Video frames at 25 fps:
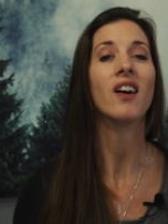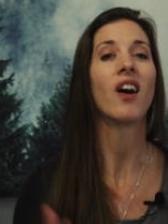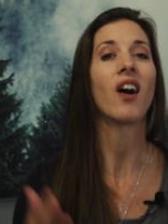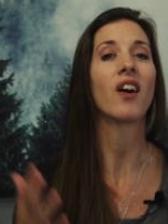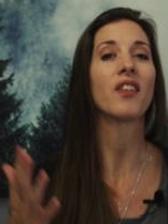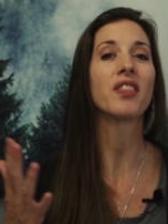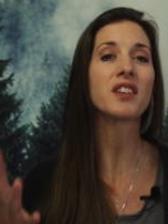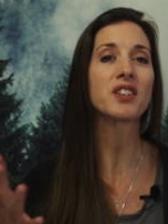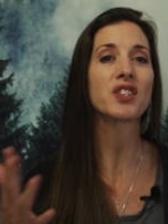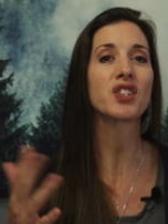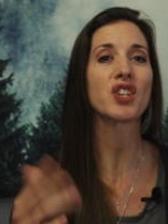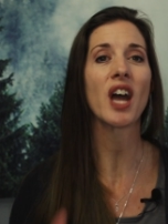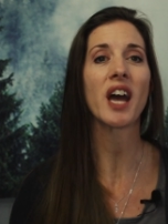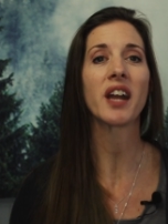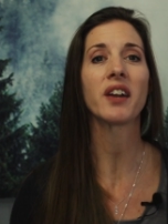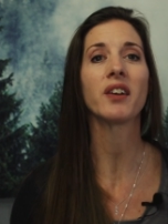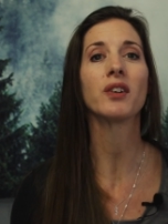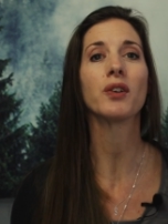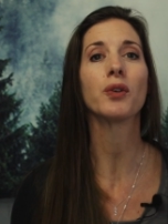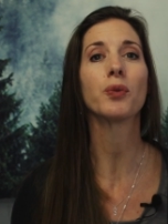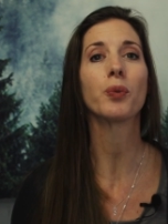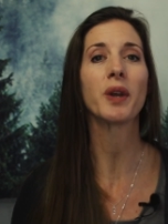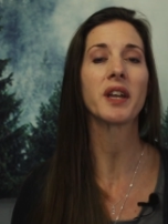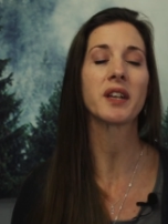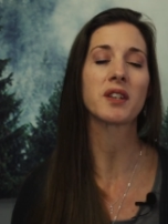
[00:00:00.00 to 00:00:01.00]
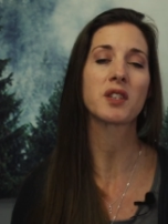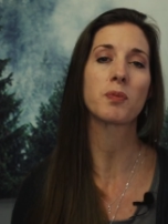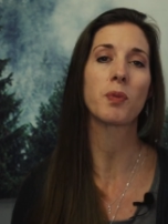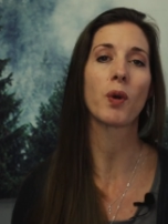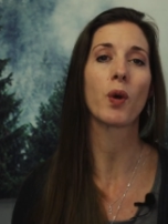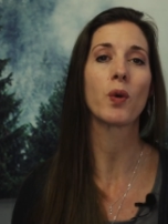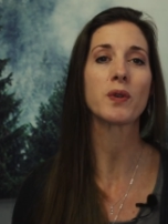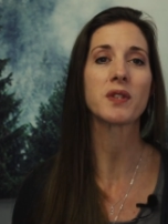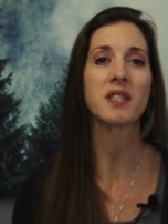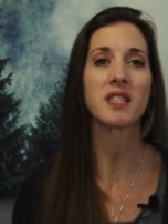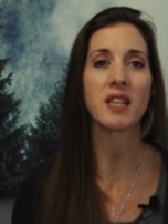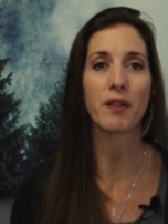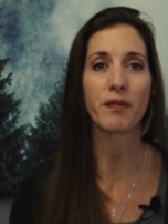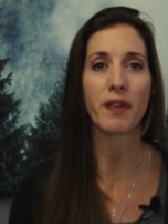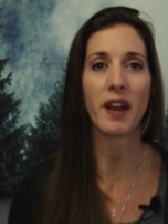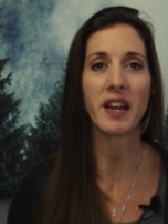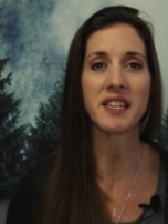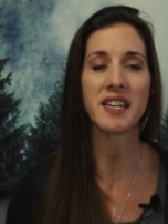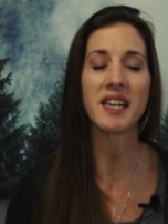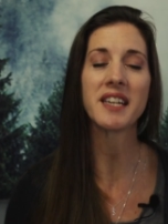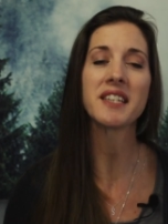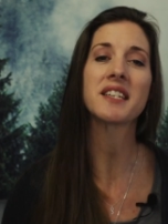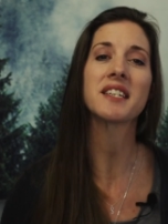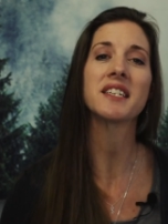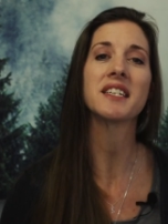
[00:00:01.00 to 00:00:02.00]
On this channel, we explore
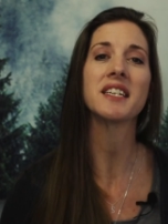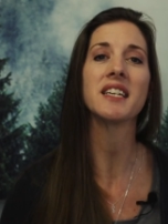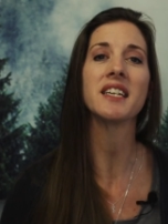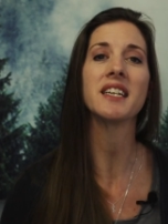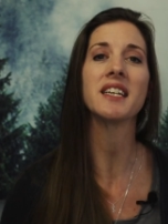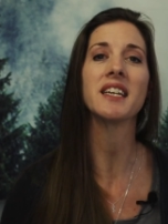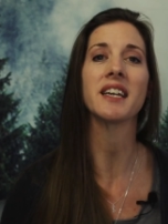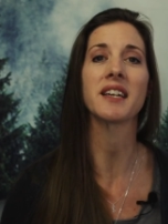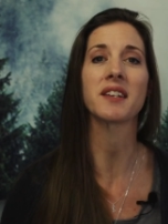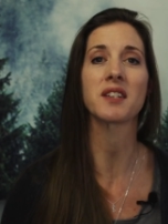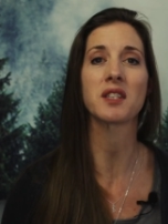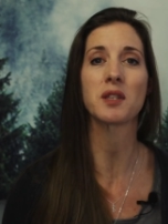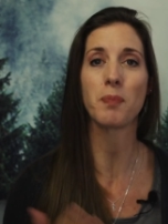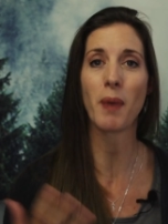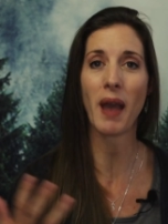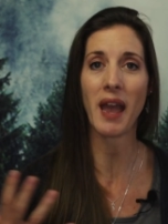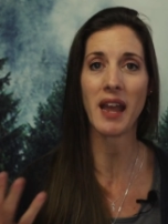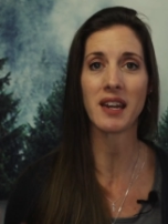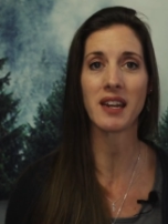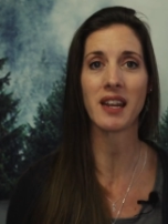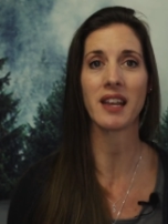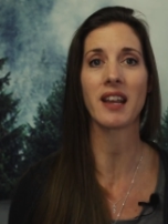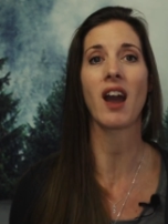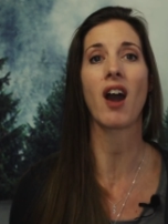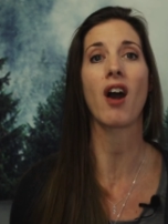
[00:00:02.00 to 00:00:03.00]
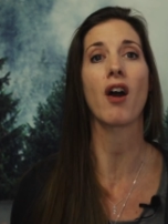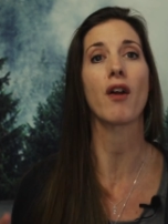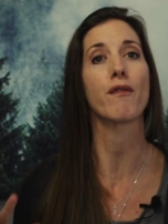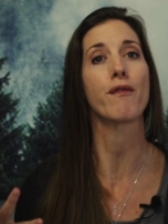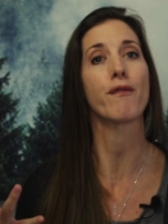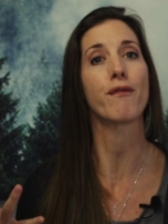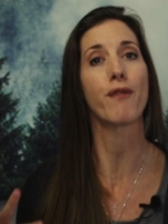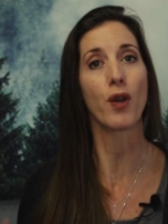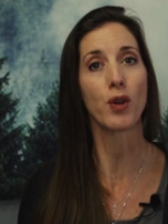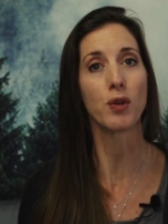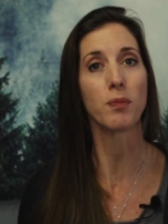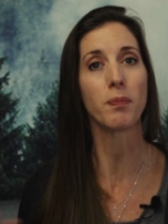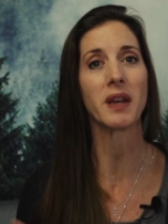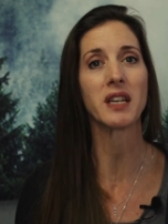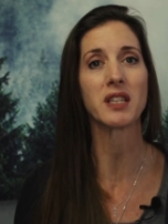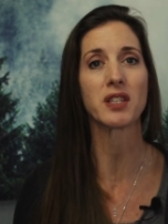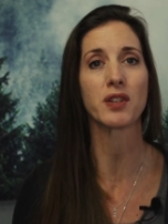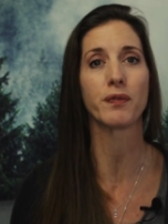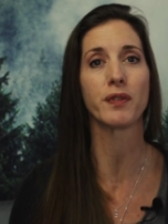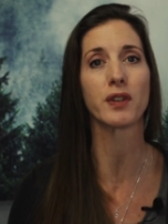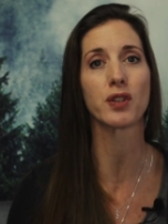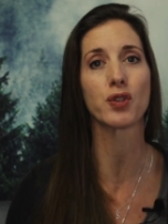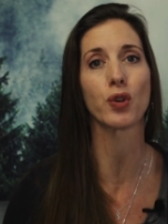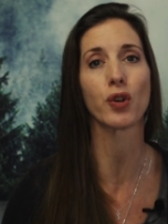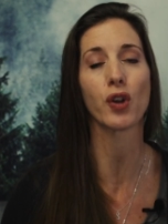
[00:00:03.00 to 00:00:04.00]
self-identity, expanding our phone-based
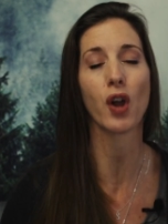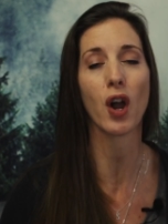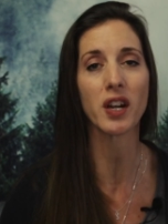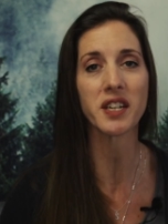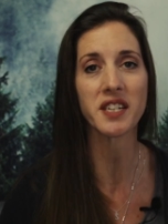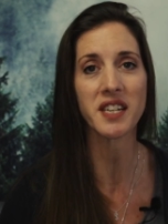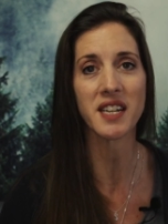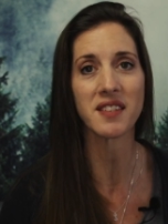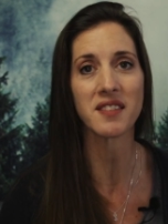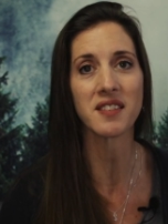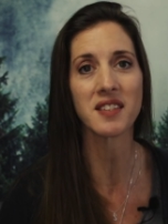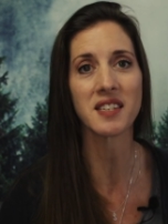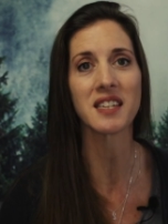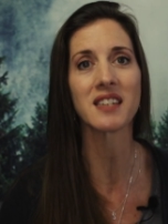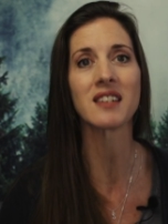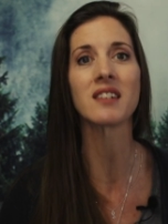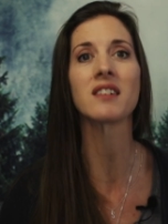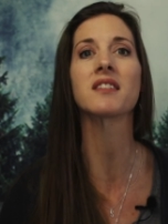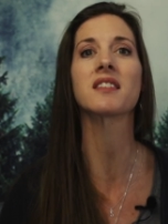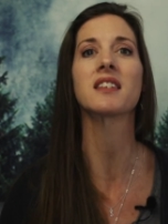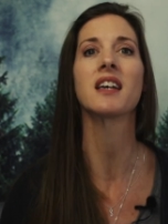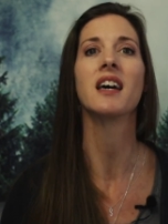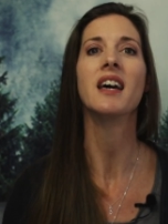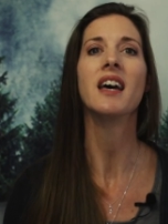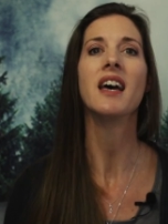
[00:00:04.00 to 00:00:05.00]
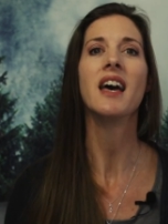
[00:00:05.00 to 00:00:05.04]
visual content skills,